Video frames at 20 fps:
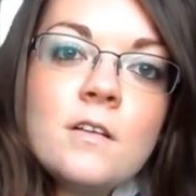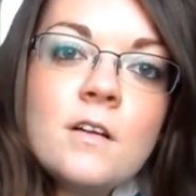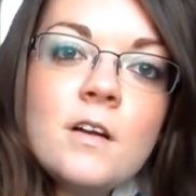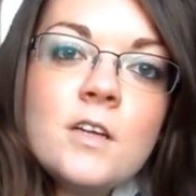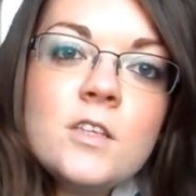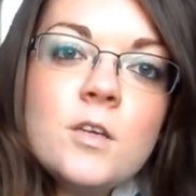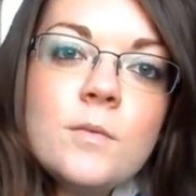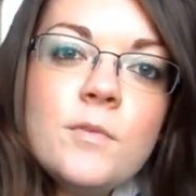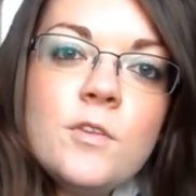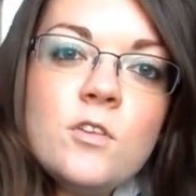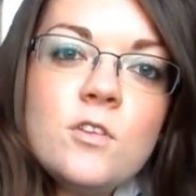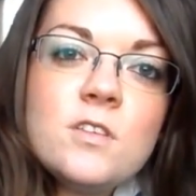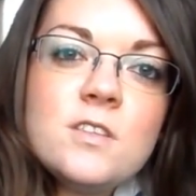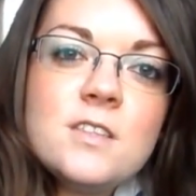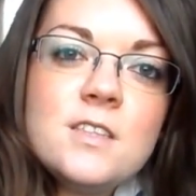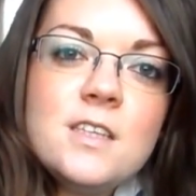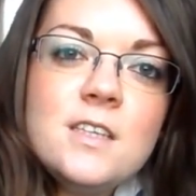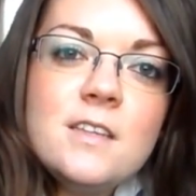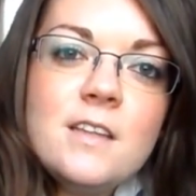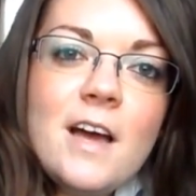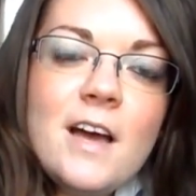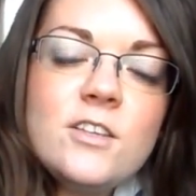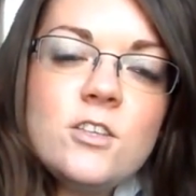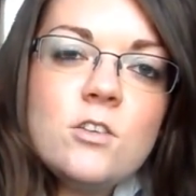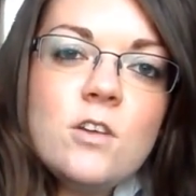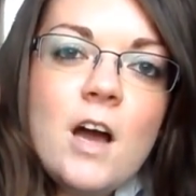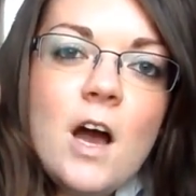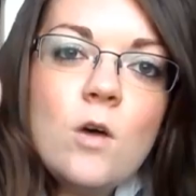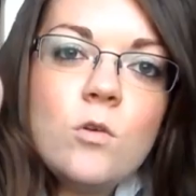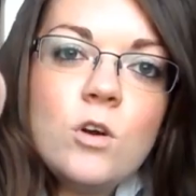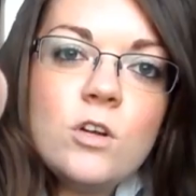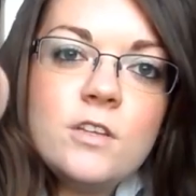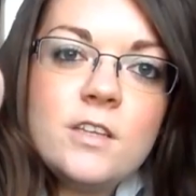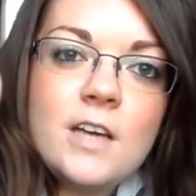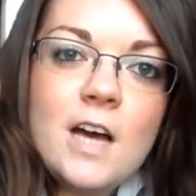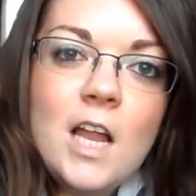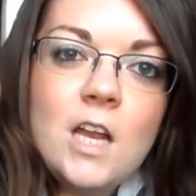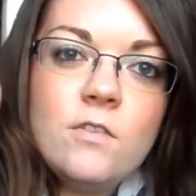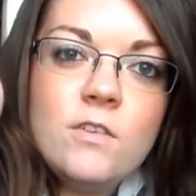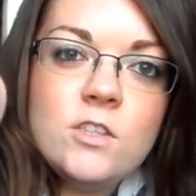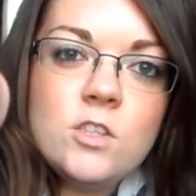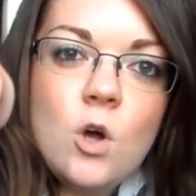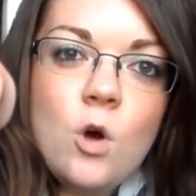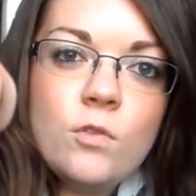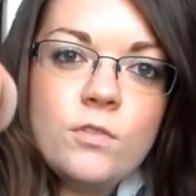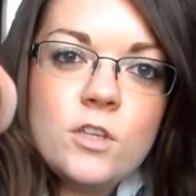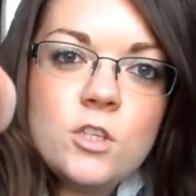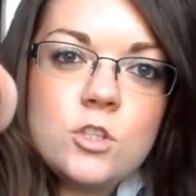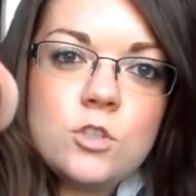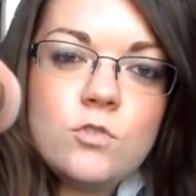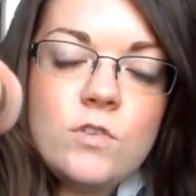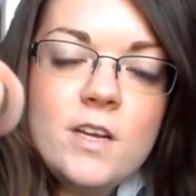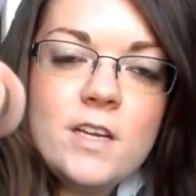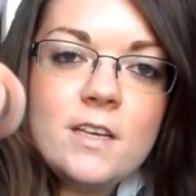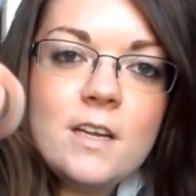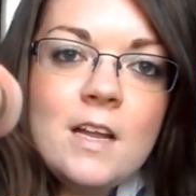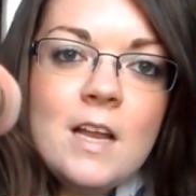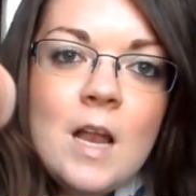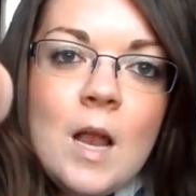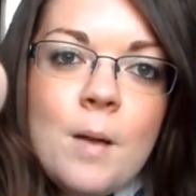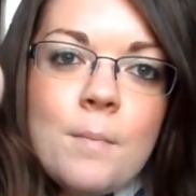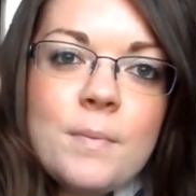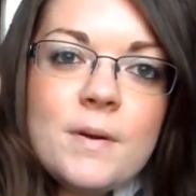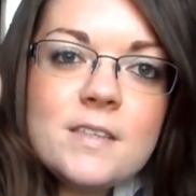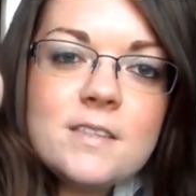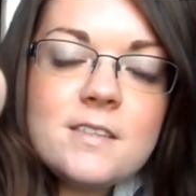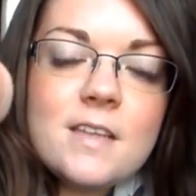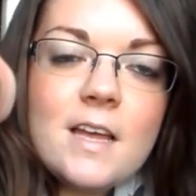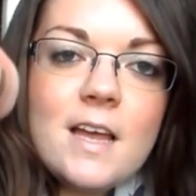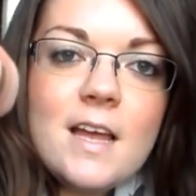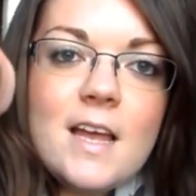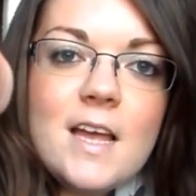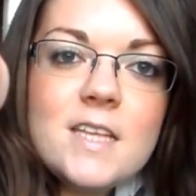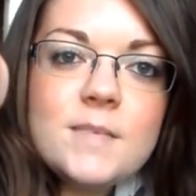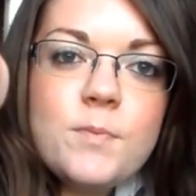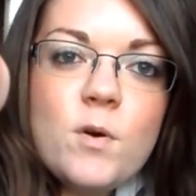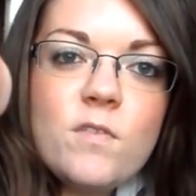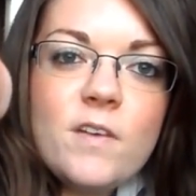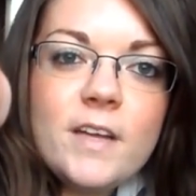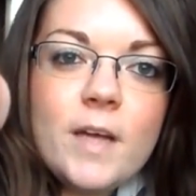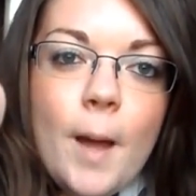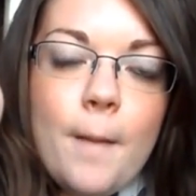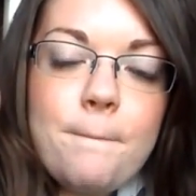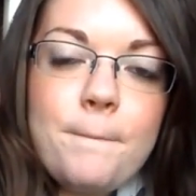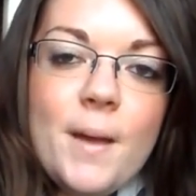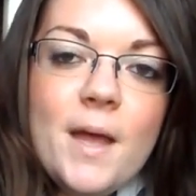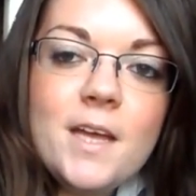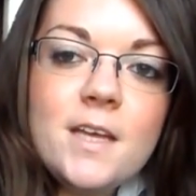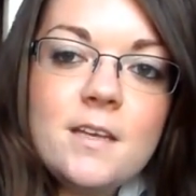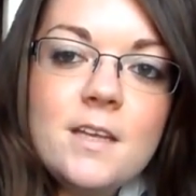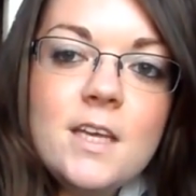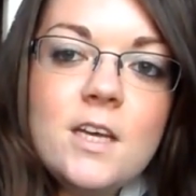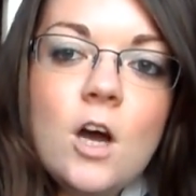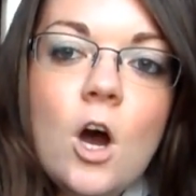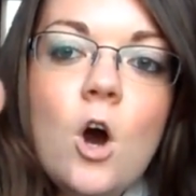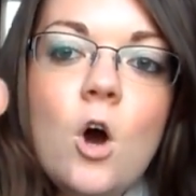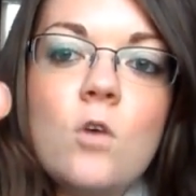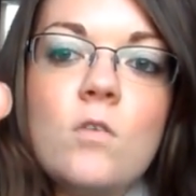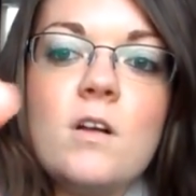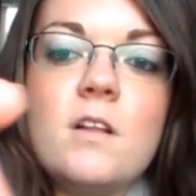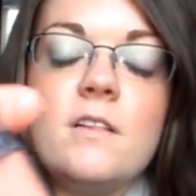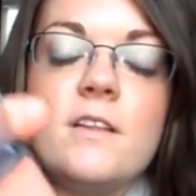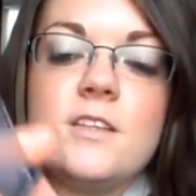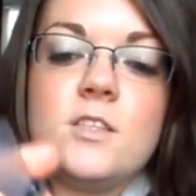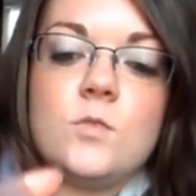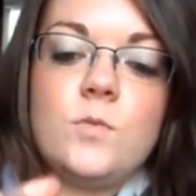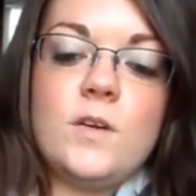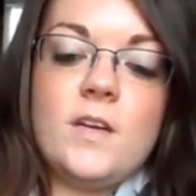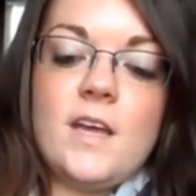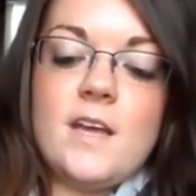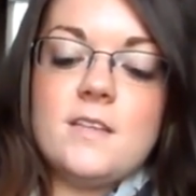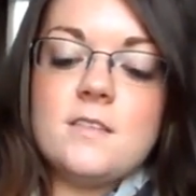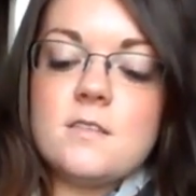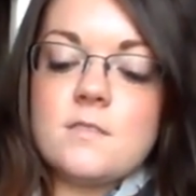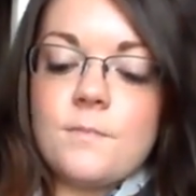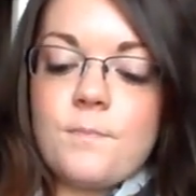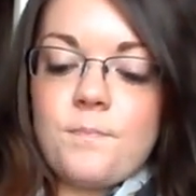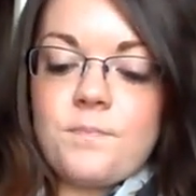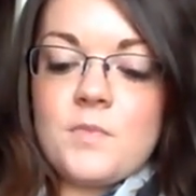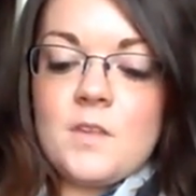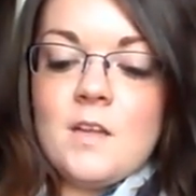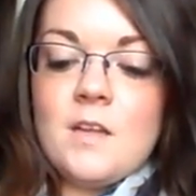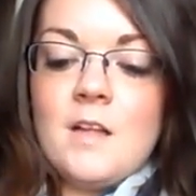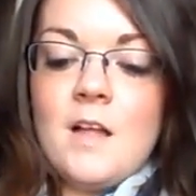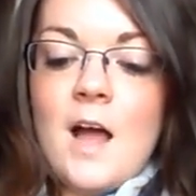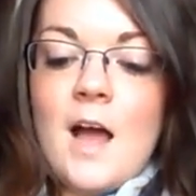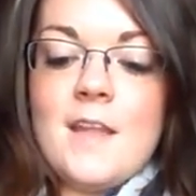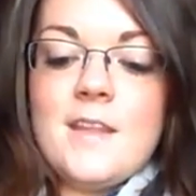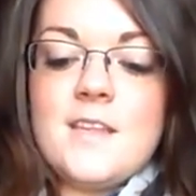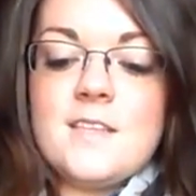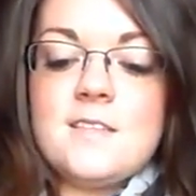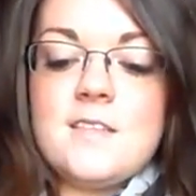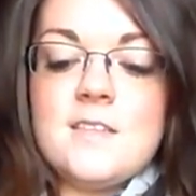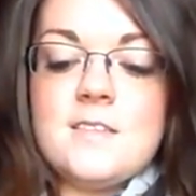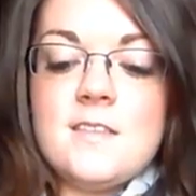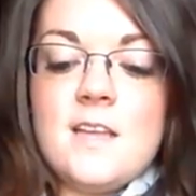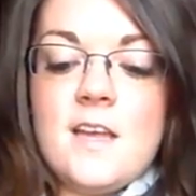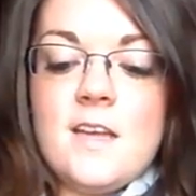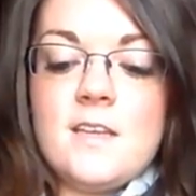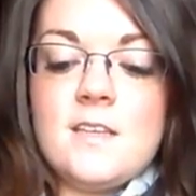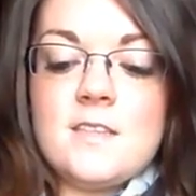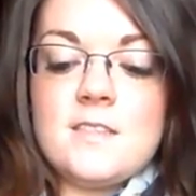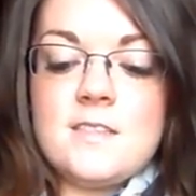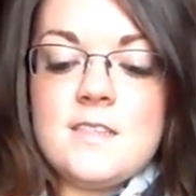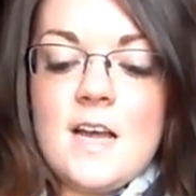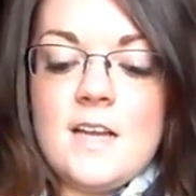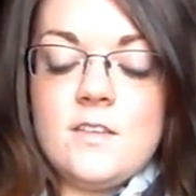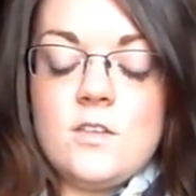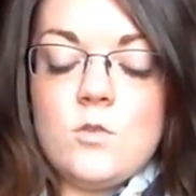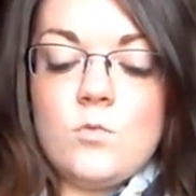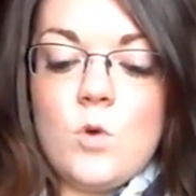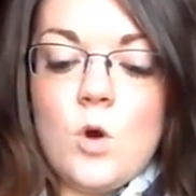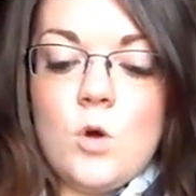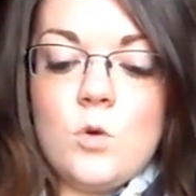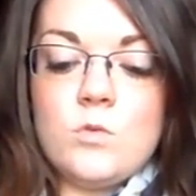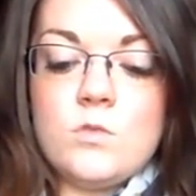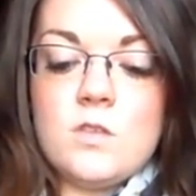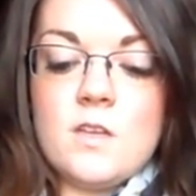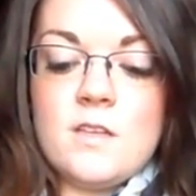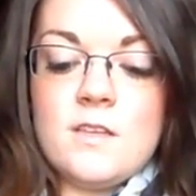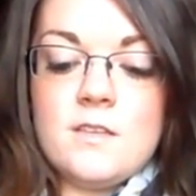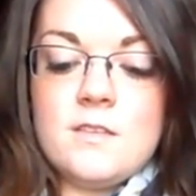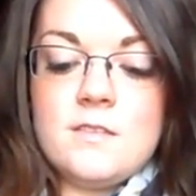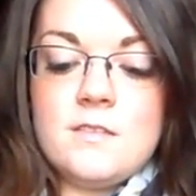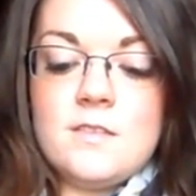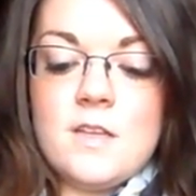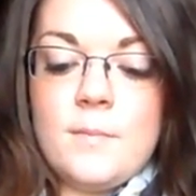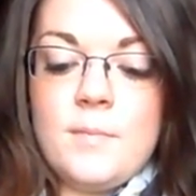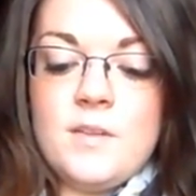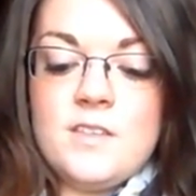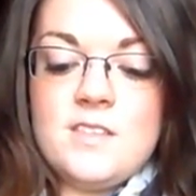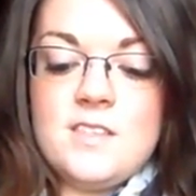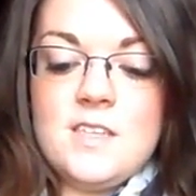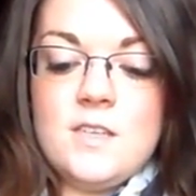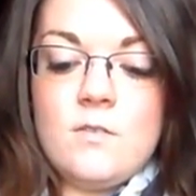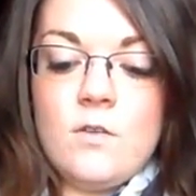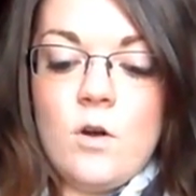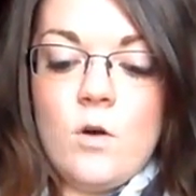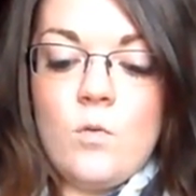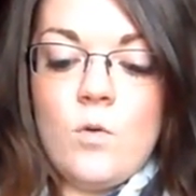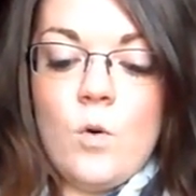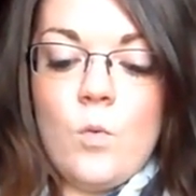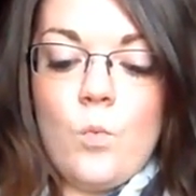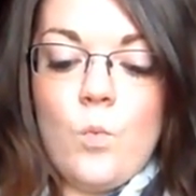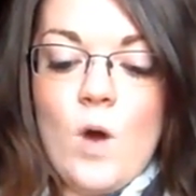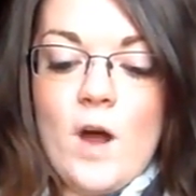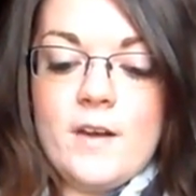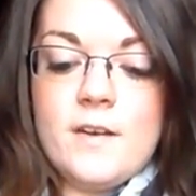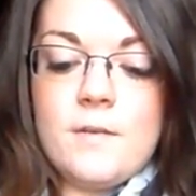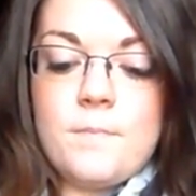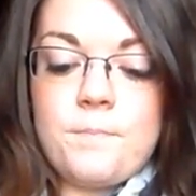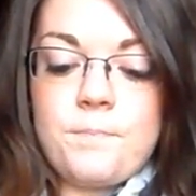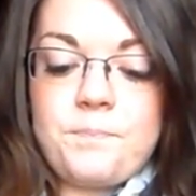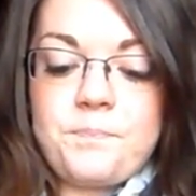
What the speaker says: I don't know if you can see that, I don't know how good the colour is on the screen, but it's more of like a pinky coral, this one is, and this is in Santa Rose 001.